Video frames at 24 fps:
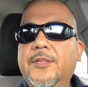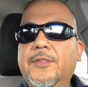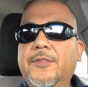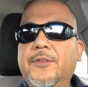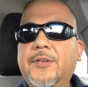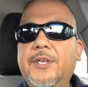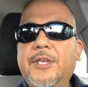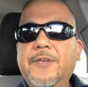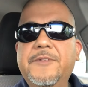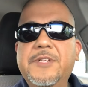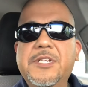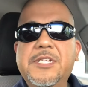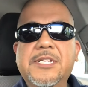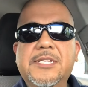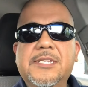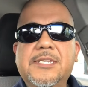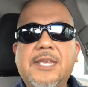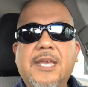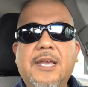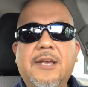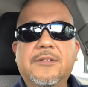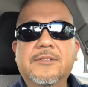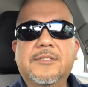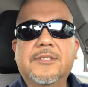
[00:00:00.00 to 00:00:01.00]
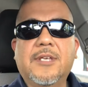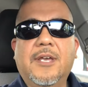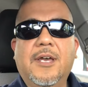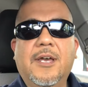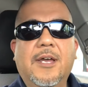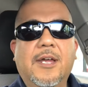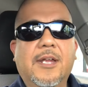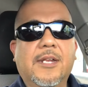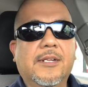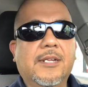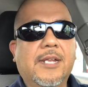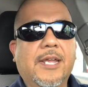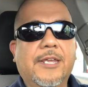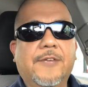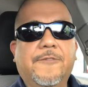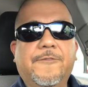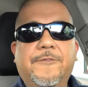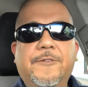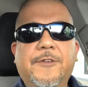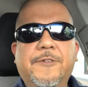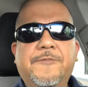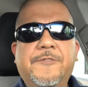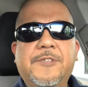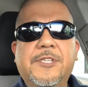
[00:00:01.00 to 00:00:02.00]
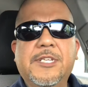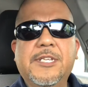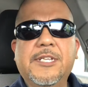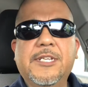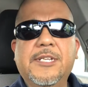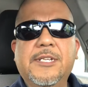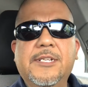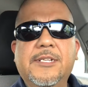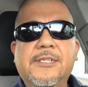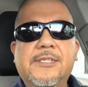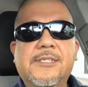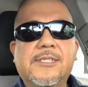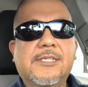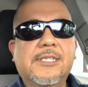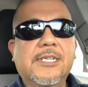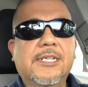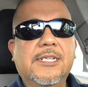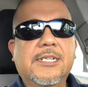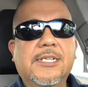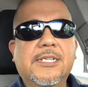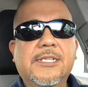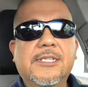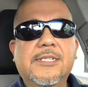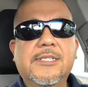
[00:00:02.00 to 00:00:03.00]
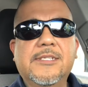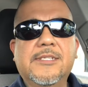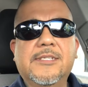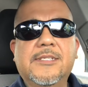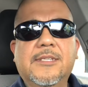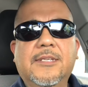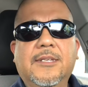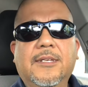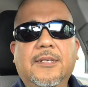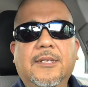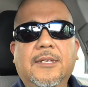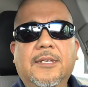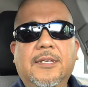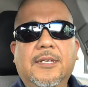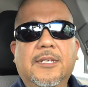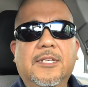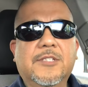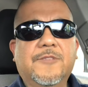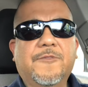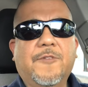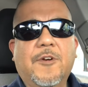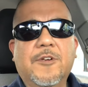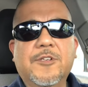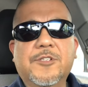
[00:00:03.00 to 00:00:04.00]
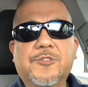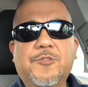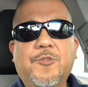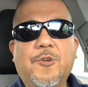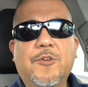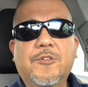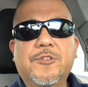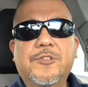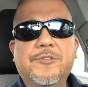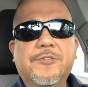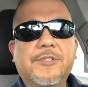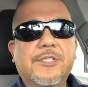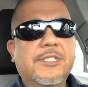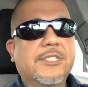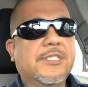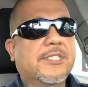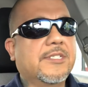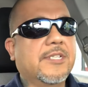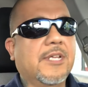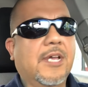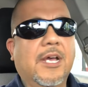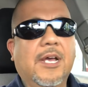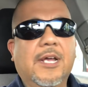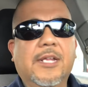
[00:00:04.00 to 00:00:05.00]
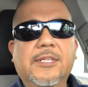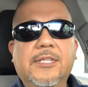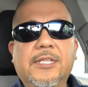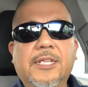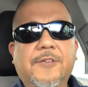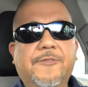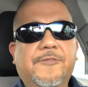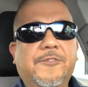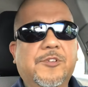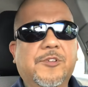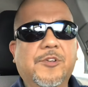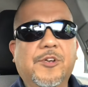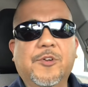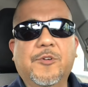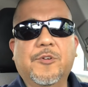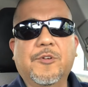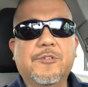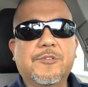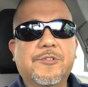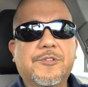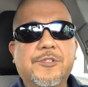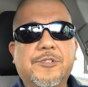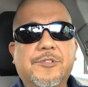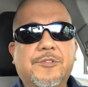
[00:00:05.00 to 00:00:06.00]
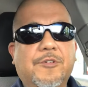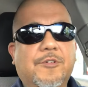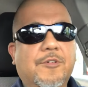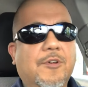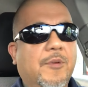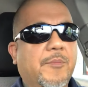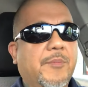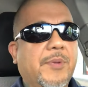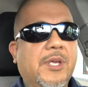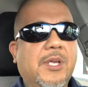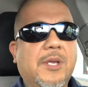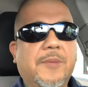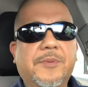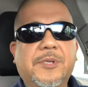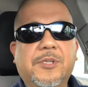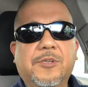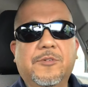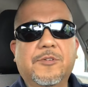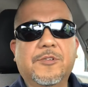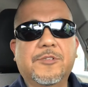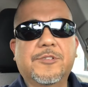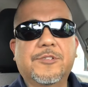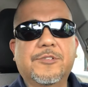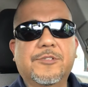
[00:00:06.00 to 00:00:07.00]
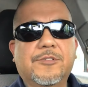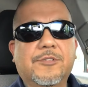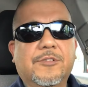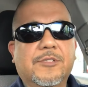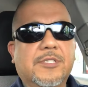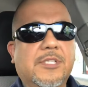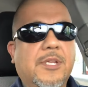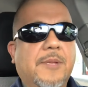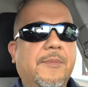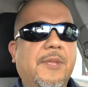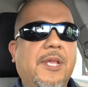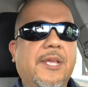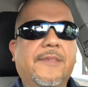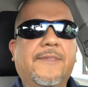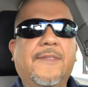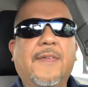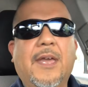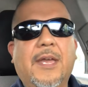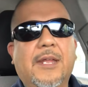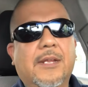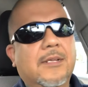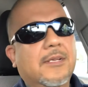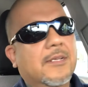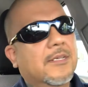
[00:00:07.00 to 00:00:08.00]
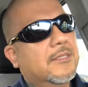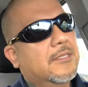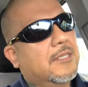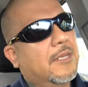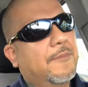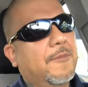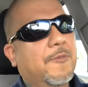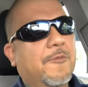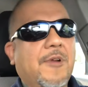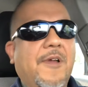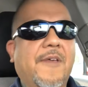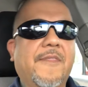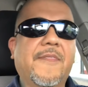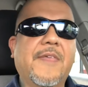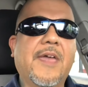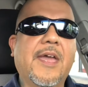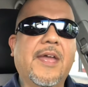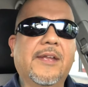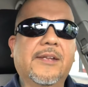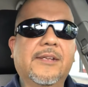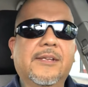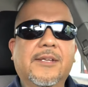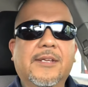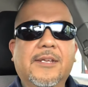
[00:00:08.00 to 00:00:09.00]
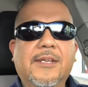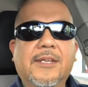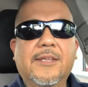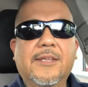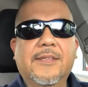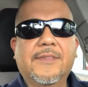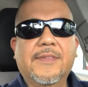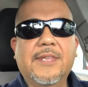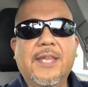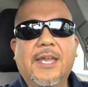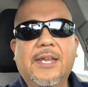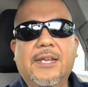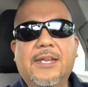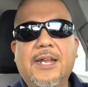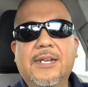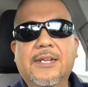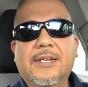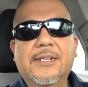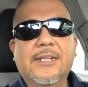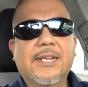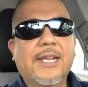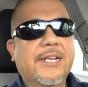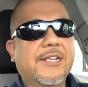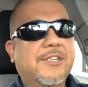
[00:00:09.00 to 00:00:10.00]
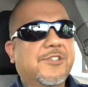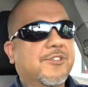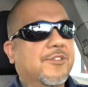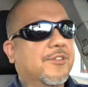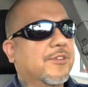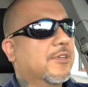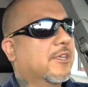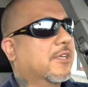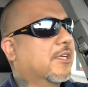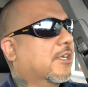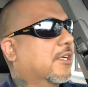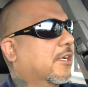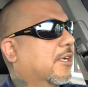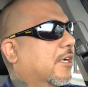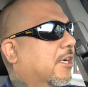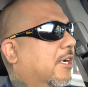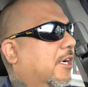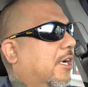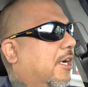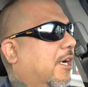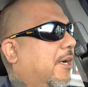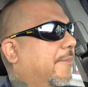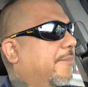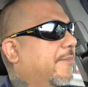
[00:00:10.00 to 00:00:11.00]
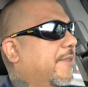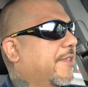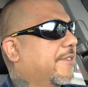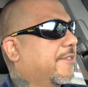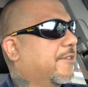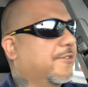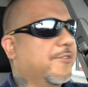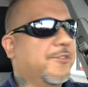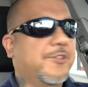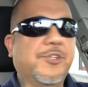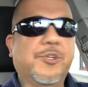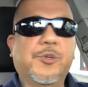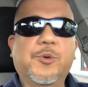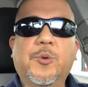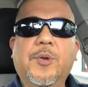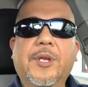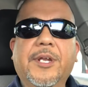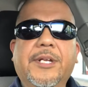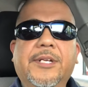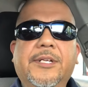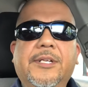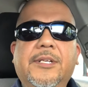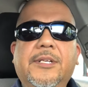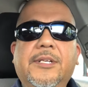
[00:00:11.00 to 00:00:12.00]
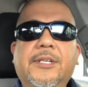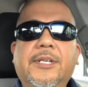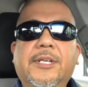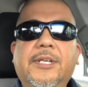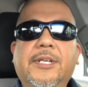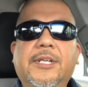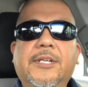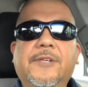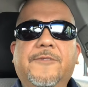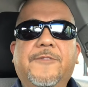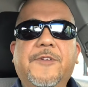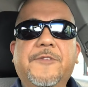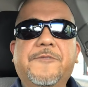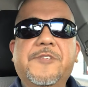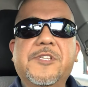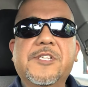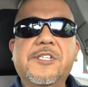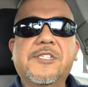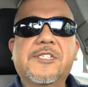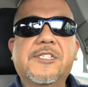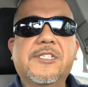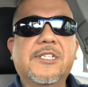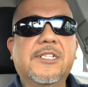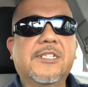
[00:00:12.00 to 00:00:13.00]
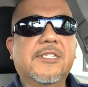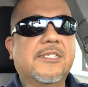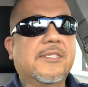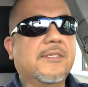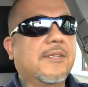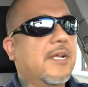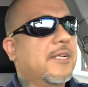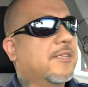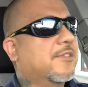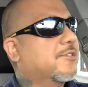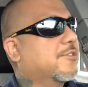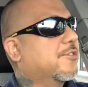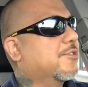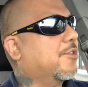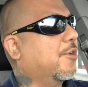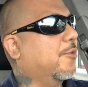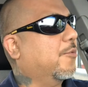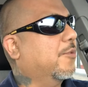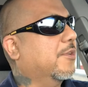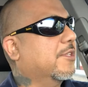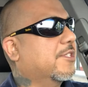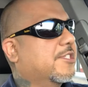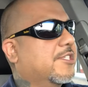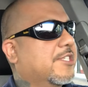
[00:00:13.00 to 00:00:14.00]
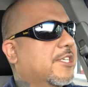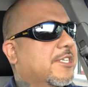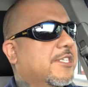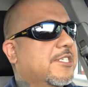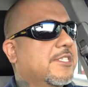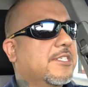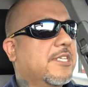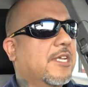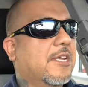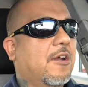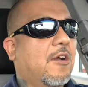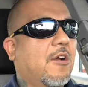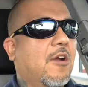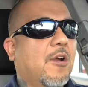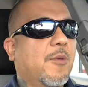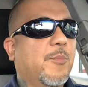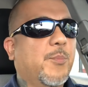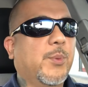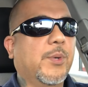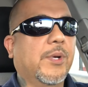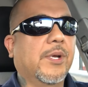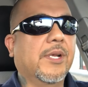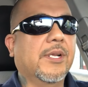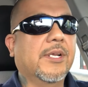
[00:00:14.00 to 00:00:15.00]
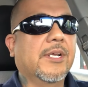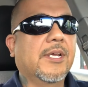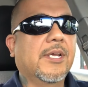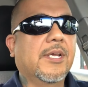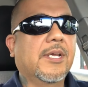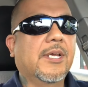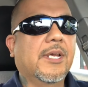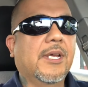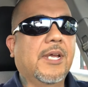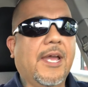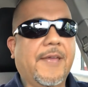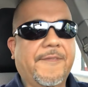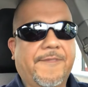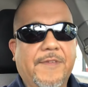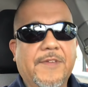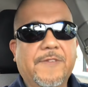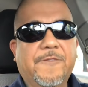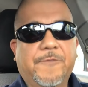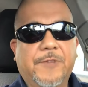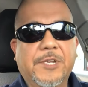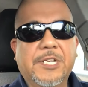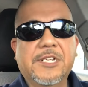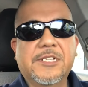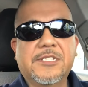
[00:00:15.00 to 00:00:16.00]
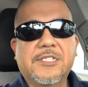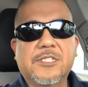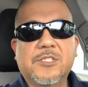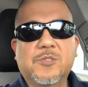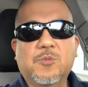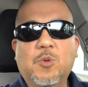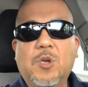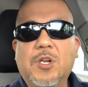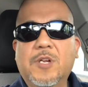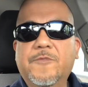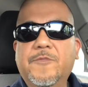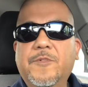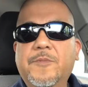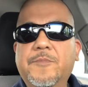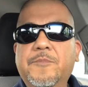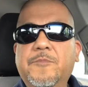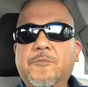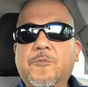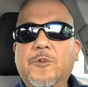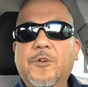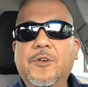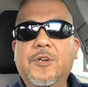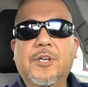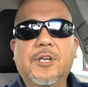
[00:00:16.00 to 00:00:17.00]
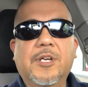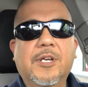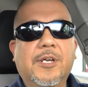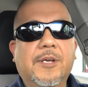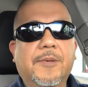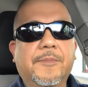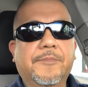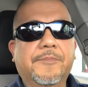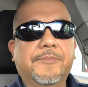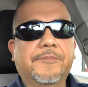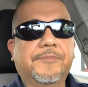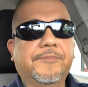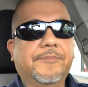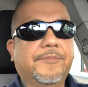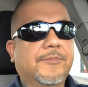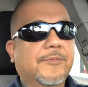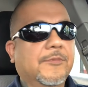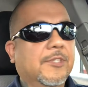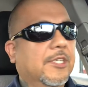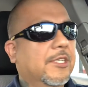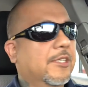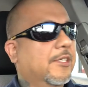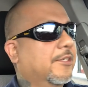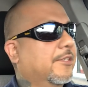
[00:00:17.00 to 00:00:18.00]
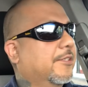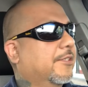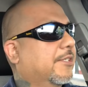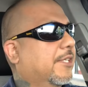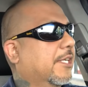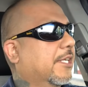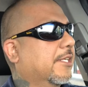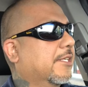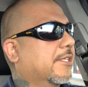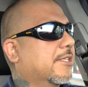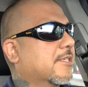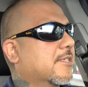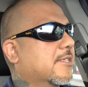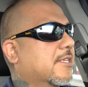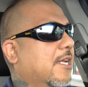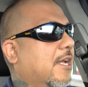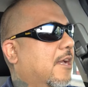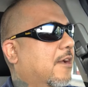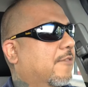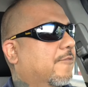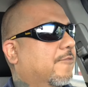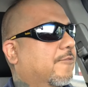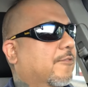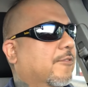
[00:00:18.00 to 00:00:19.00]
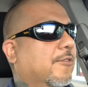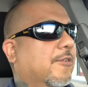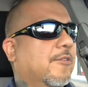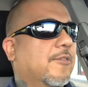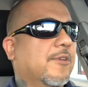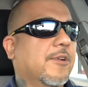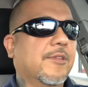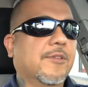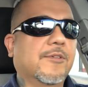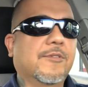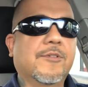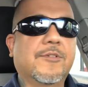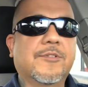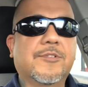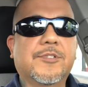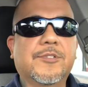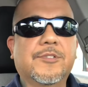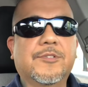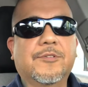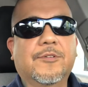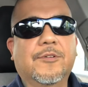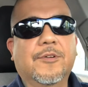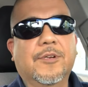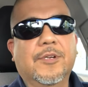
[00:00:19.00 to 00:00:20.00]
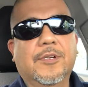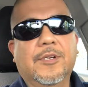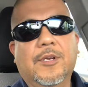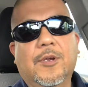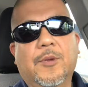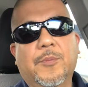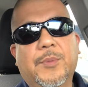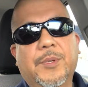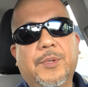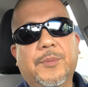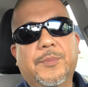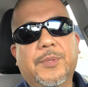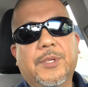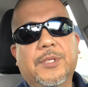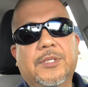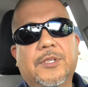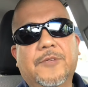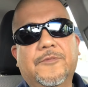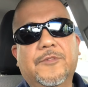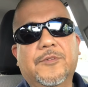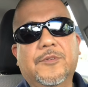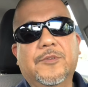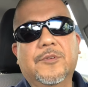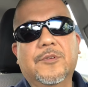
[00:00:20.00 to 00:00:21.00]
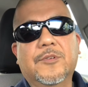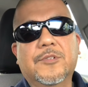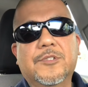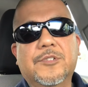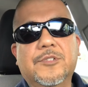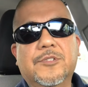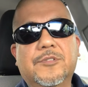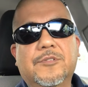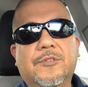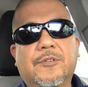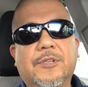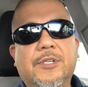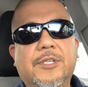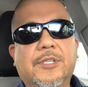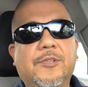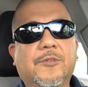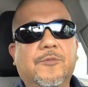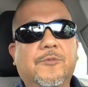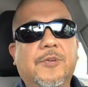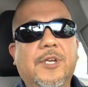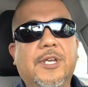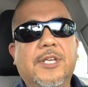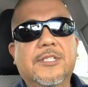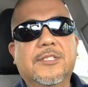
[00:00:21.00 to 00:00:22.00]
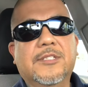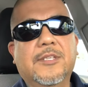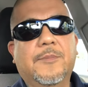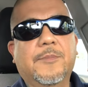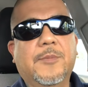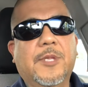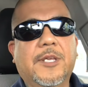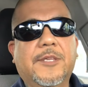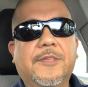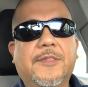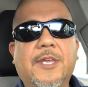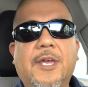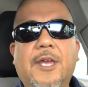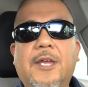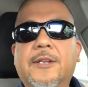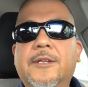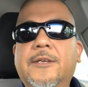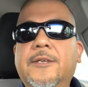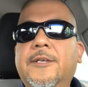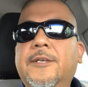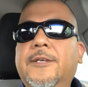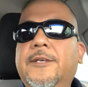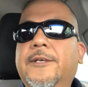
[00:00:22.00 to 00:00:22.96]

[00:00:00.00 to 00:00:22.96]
they're giving discounts on like 15 cities as far as groceries, uh, Lyft to a grocery store or pick up at a grocery store, something like that, something around that that kind of nature um, that they're doing in 15 cities. I'm not too sure what cities they are, but I think Phoenix is one of them where um, you know, you get a discount for going to the grocery store or being picked up from the grocery store, either way, something like that.